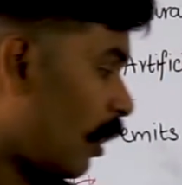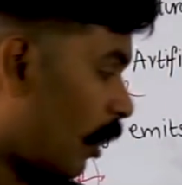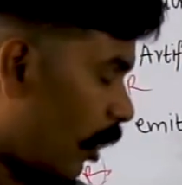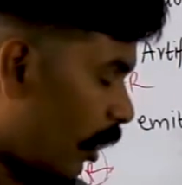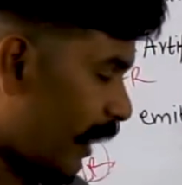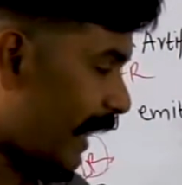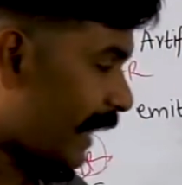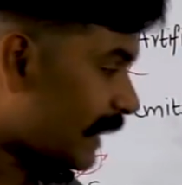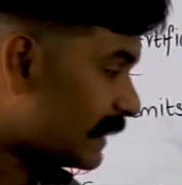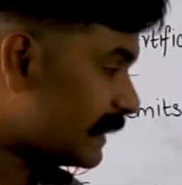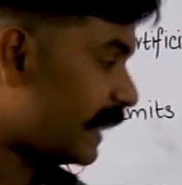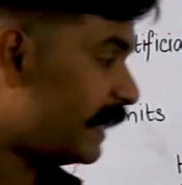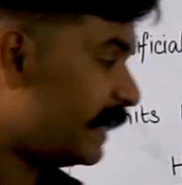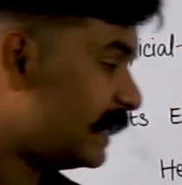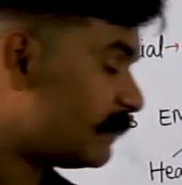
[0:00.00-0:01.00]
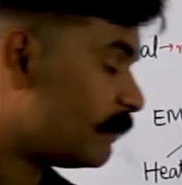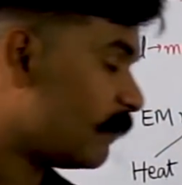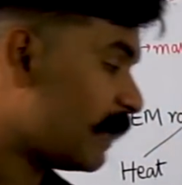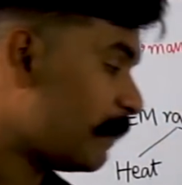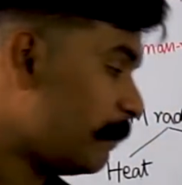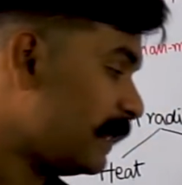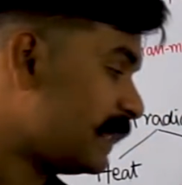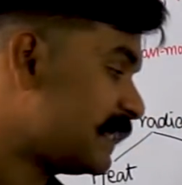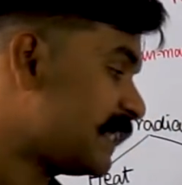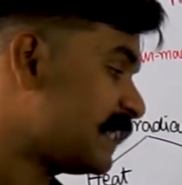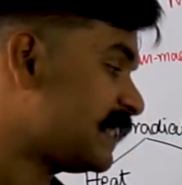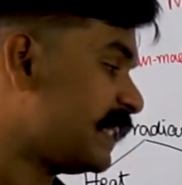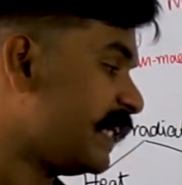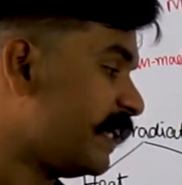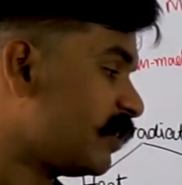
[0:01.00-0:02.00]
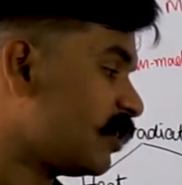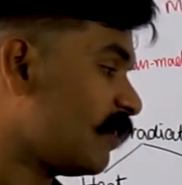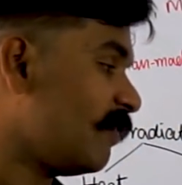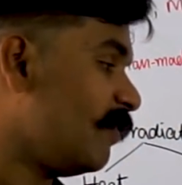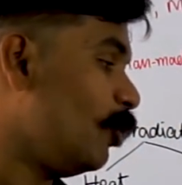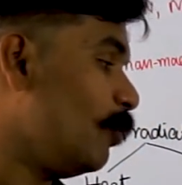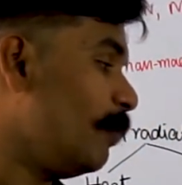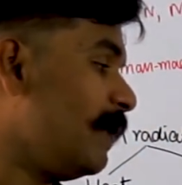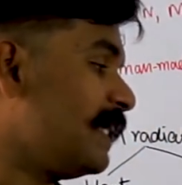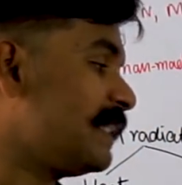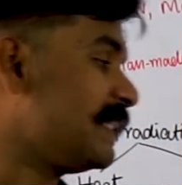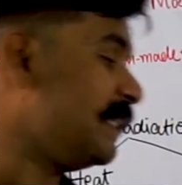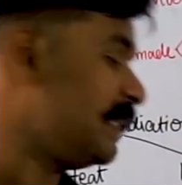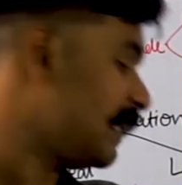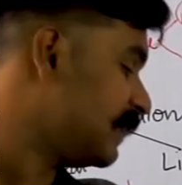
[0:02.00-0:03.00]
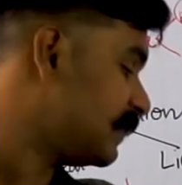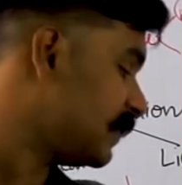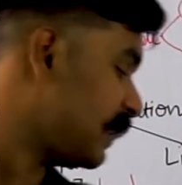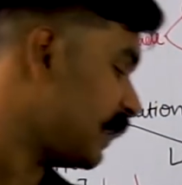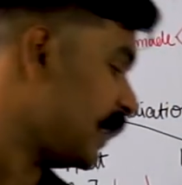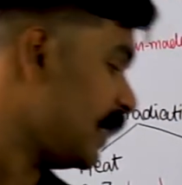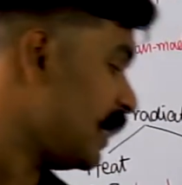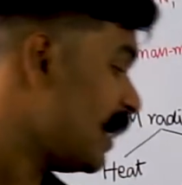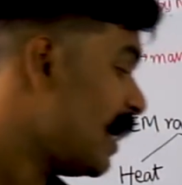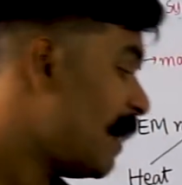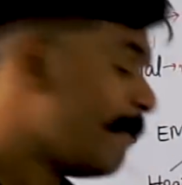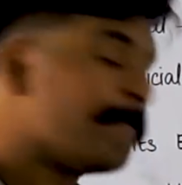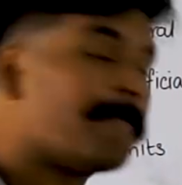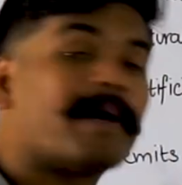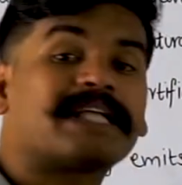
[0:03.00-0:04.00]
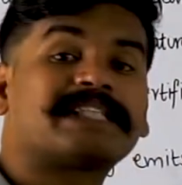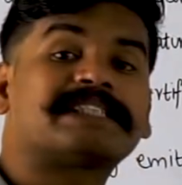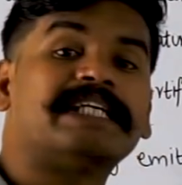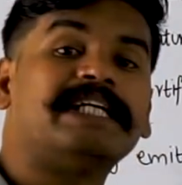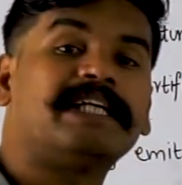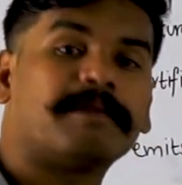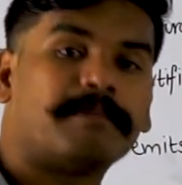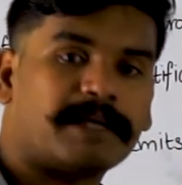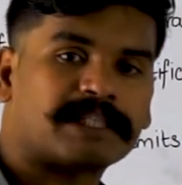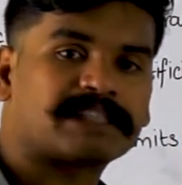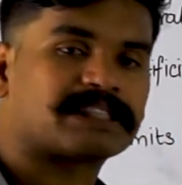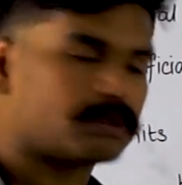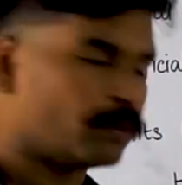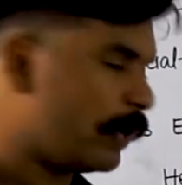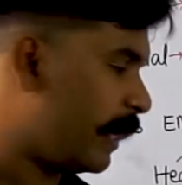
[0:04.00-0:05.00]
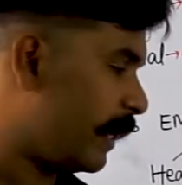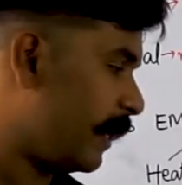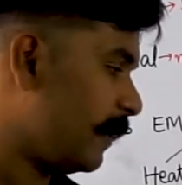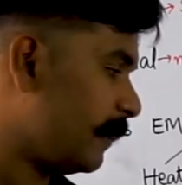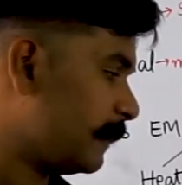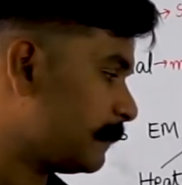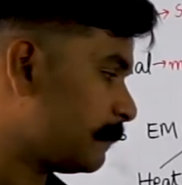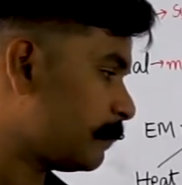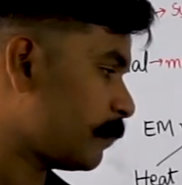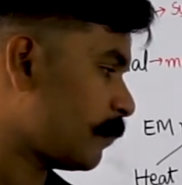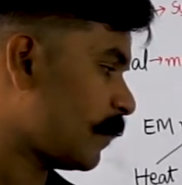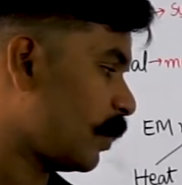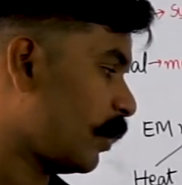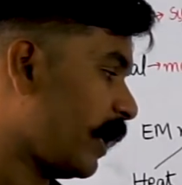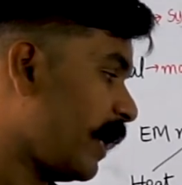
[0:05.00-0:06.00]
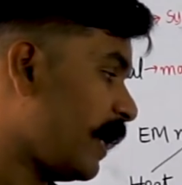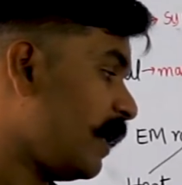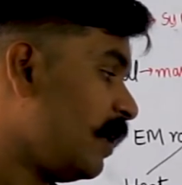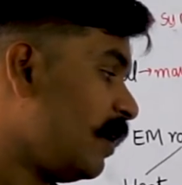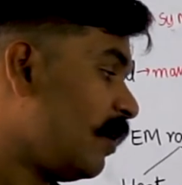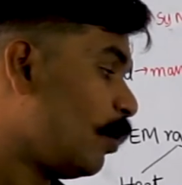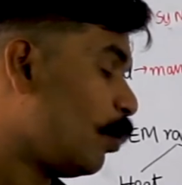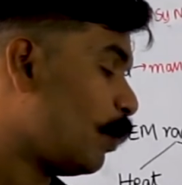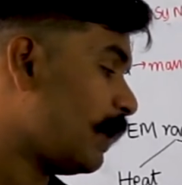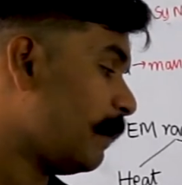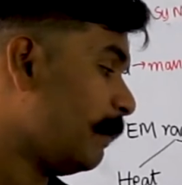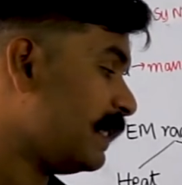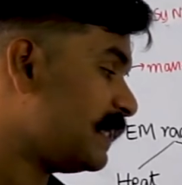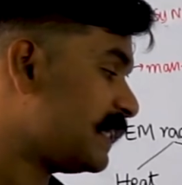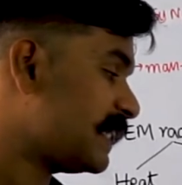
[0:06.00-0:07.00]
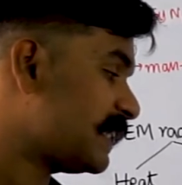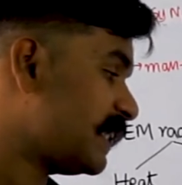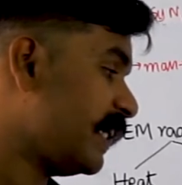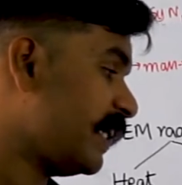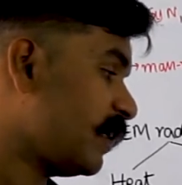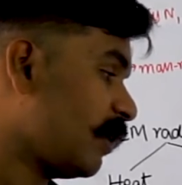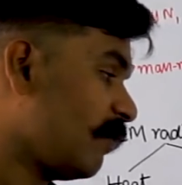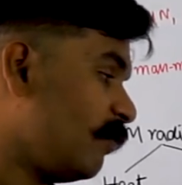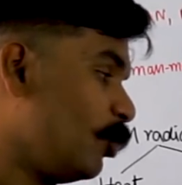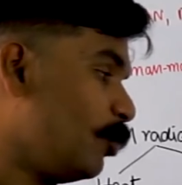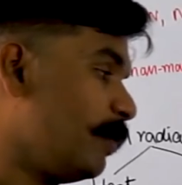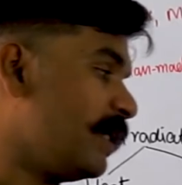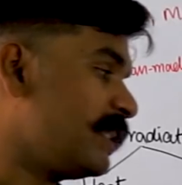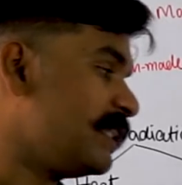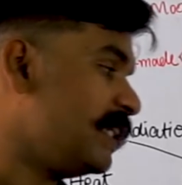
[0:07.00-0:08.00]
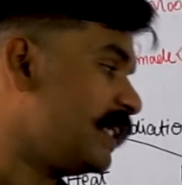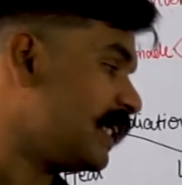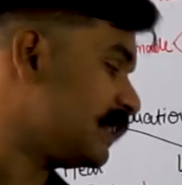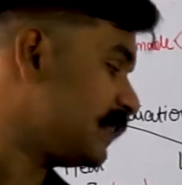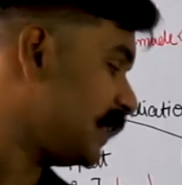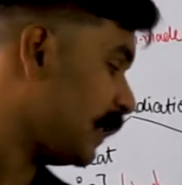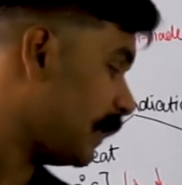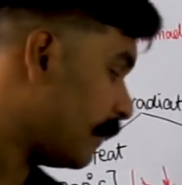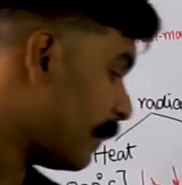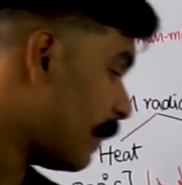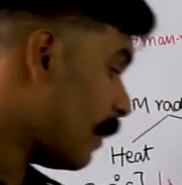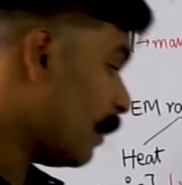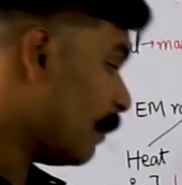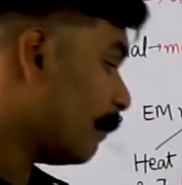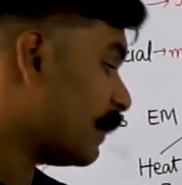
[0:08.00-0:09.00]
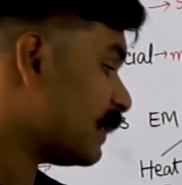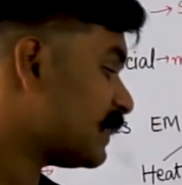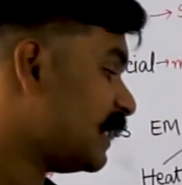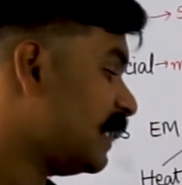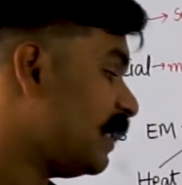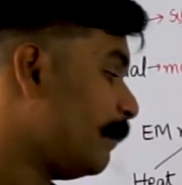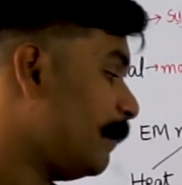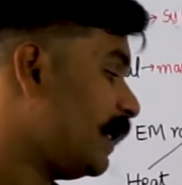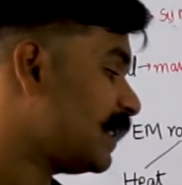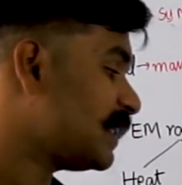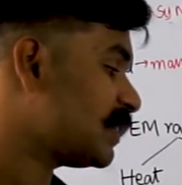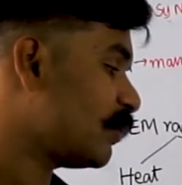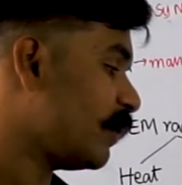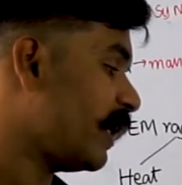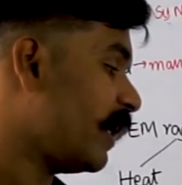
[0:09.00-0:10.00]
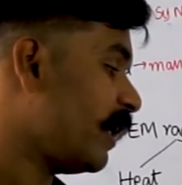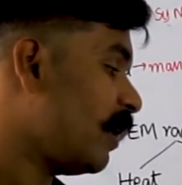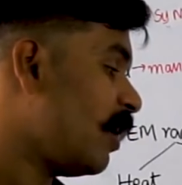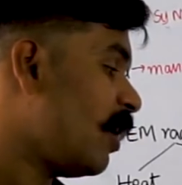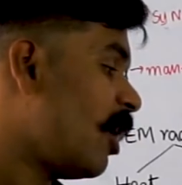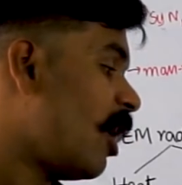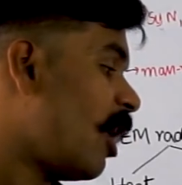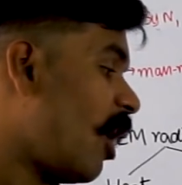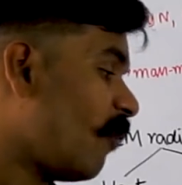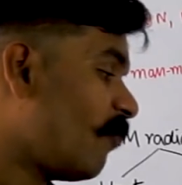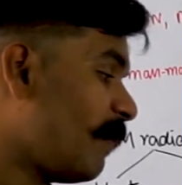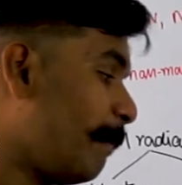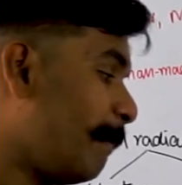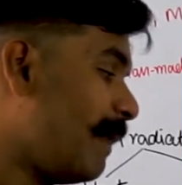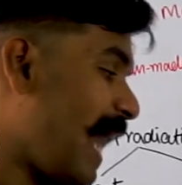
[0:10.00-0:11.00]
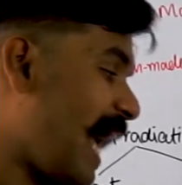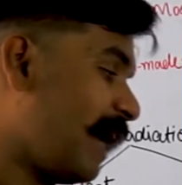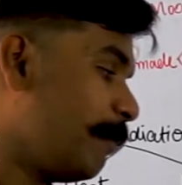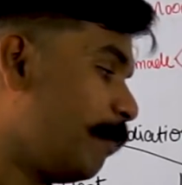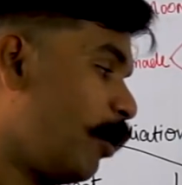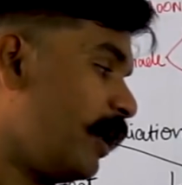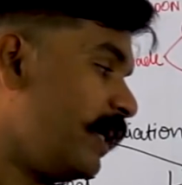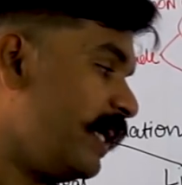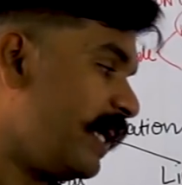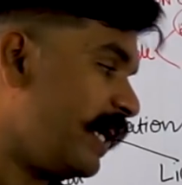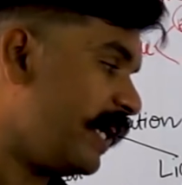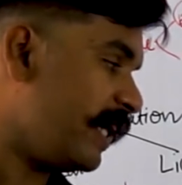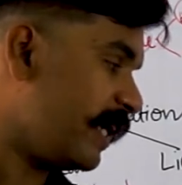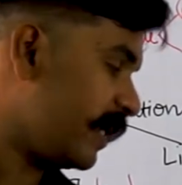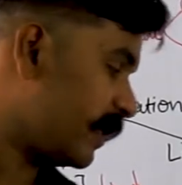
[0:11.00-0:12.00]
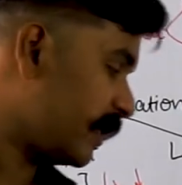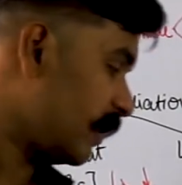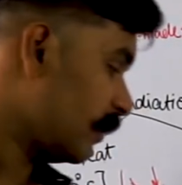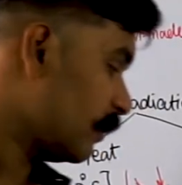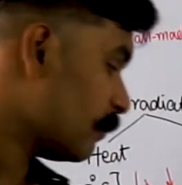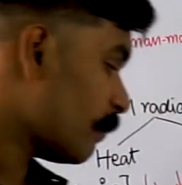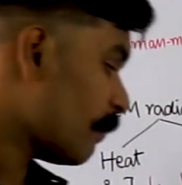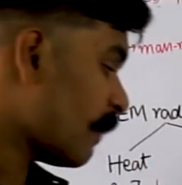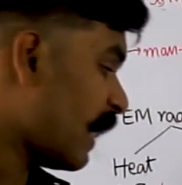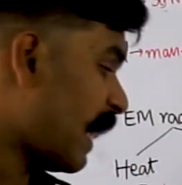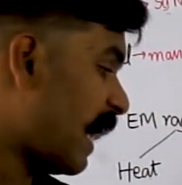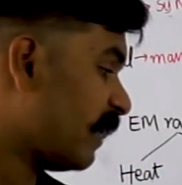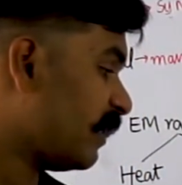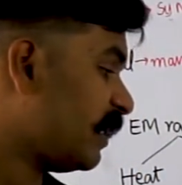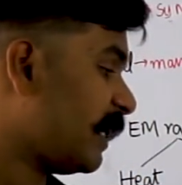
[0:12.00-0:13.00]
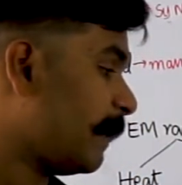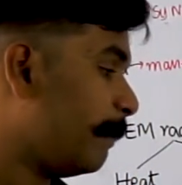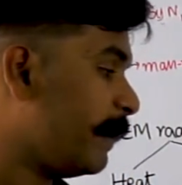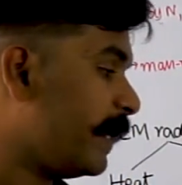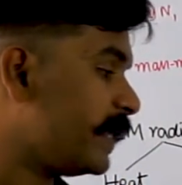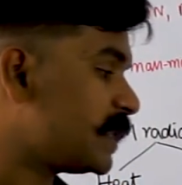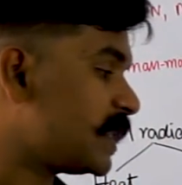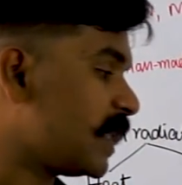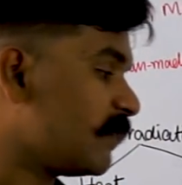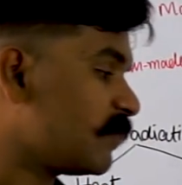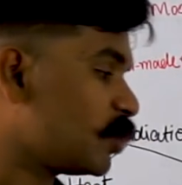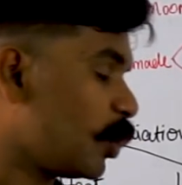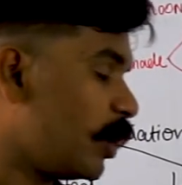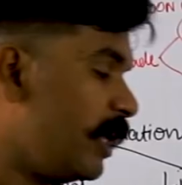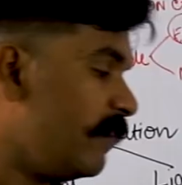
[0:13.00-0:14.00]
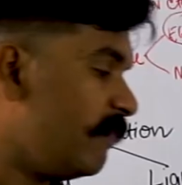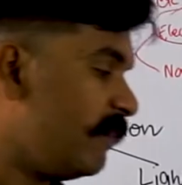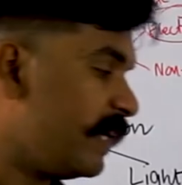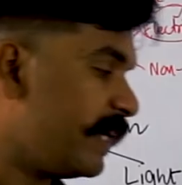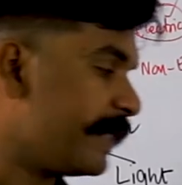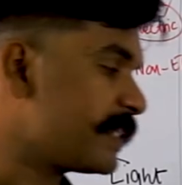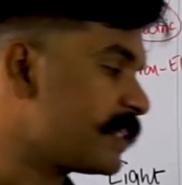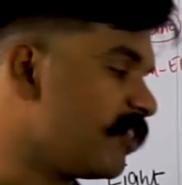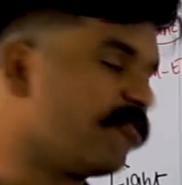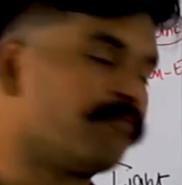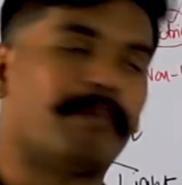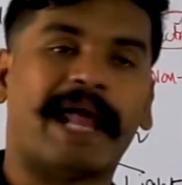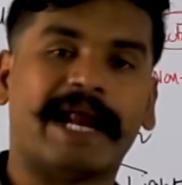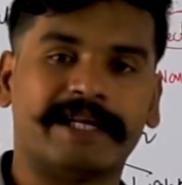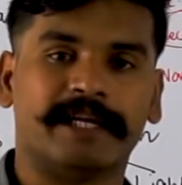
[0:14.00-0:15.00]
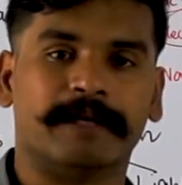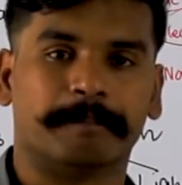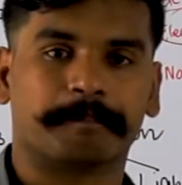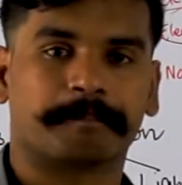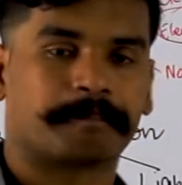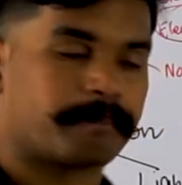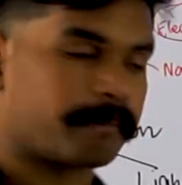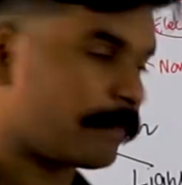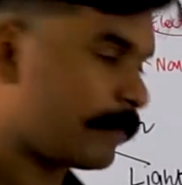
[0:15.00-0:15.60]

or I can say it is 1 by 60th of luminous intensity per centimeter square. Okay, 1 by 60th of luminous intensity per centimeter square of a black body radiator at the temperature of solidification of platinum.